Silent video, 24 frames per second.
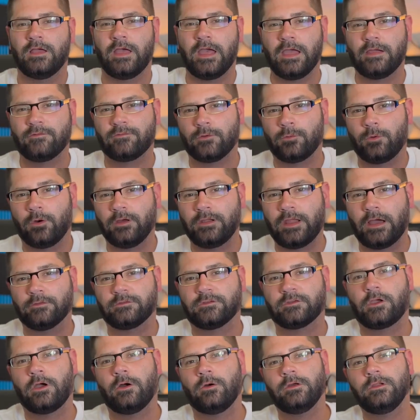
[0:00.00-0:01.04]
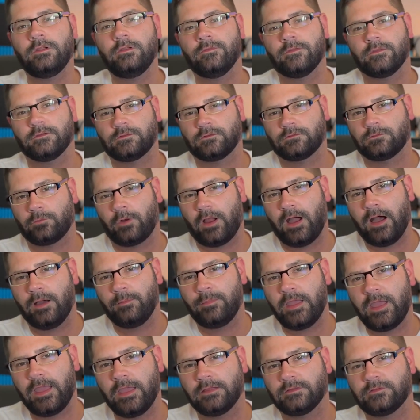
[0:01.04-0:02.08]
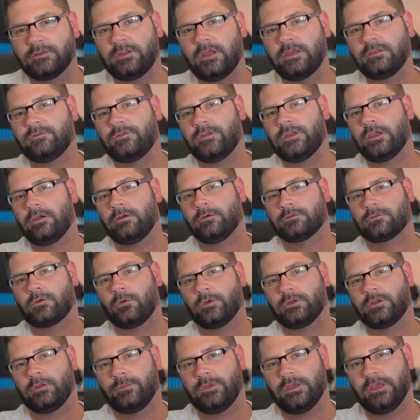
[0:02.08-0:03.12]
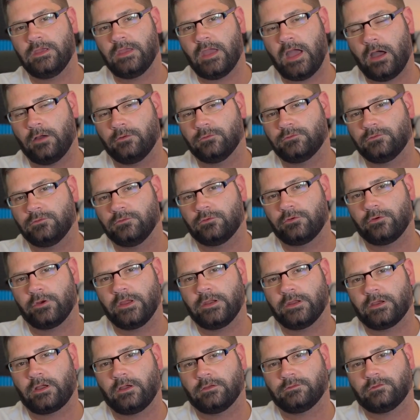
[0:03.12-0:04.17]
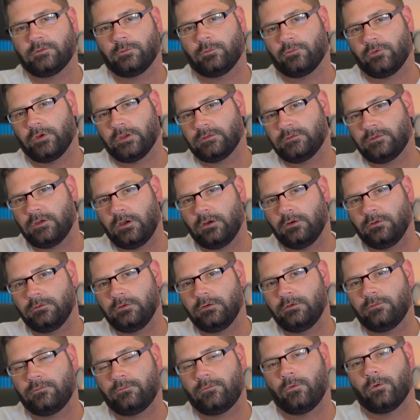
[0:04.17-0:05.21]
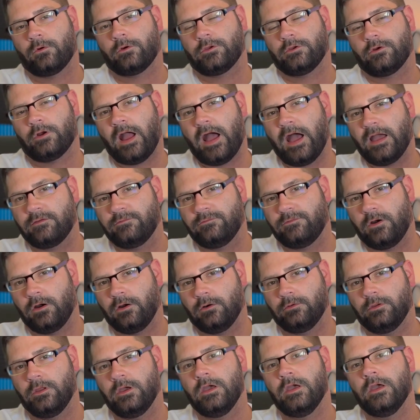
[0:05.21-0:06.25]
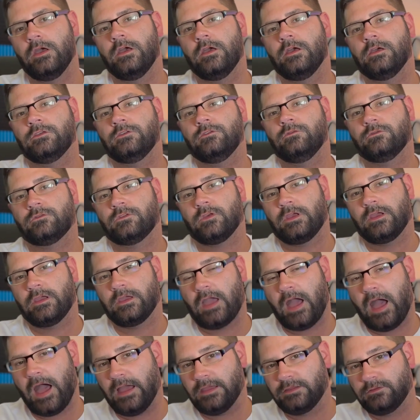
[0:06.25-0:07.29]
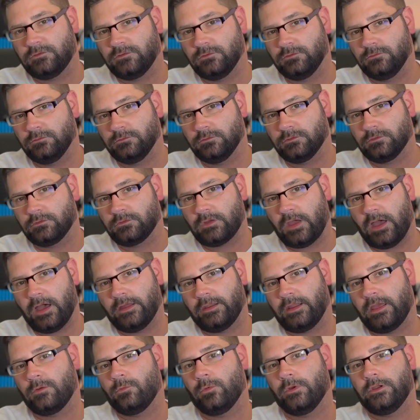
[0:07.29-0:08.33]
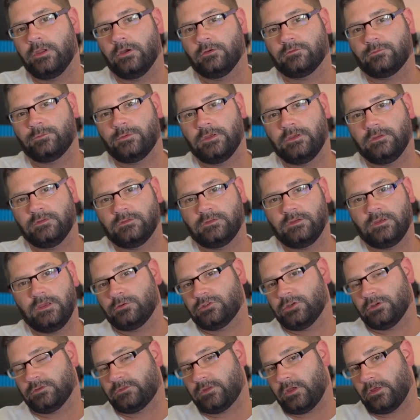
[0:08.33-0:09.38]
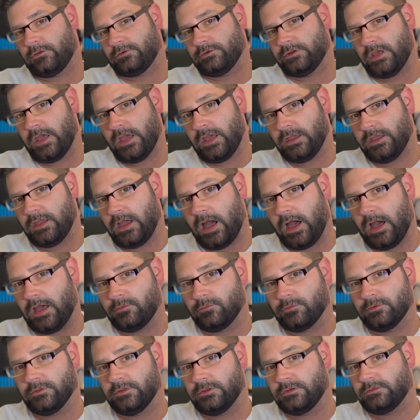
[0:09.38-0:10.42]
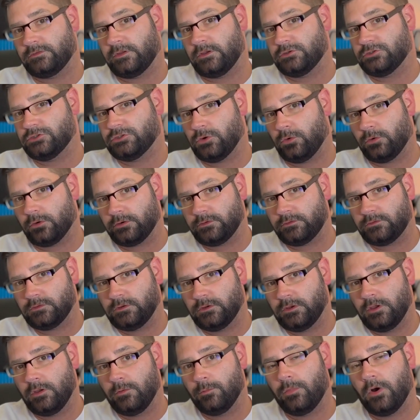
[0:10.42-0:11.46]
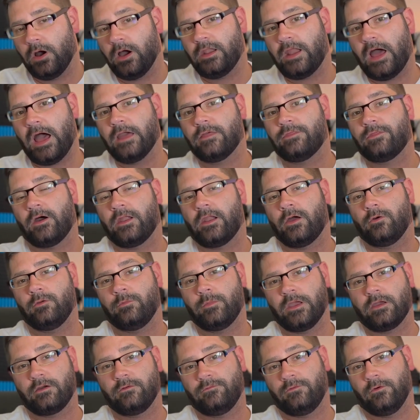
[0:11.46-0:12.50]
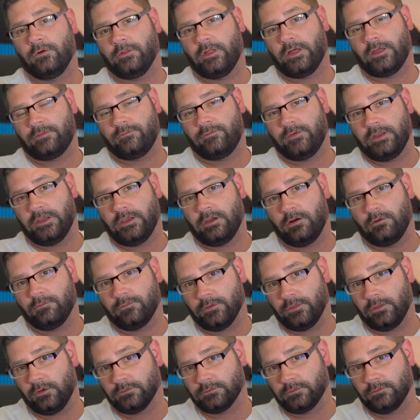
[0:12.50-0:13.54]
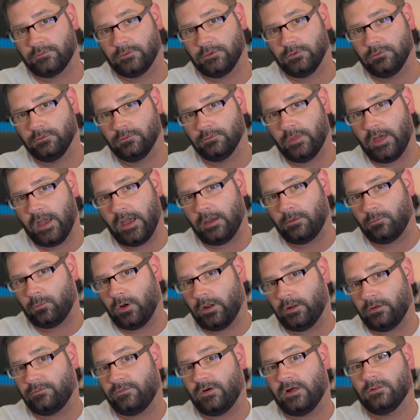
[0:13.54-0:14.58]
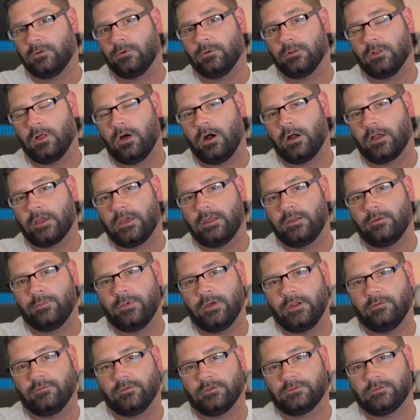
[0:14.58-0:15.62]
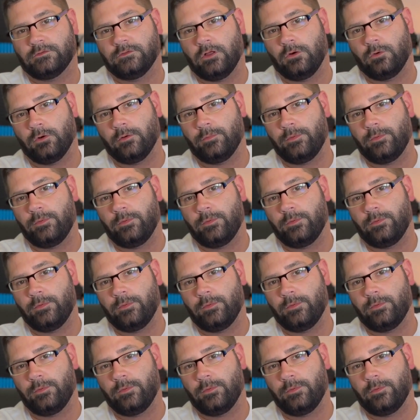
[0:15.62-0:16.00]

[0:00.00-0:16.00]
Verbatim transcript: Hey everyone, how's it going? This is Rob, and today's video is going to be how to create a custom ringtone for your iPhone using iTunes on a Windows PC. Just the other day, I released a short, but I thought I would make a full-length video for those of you that want to follow along at a bit of a slower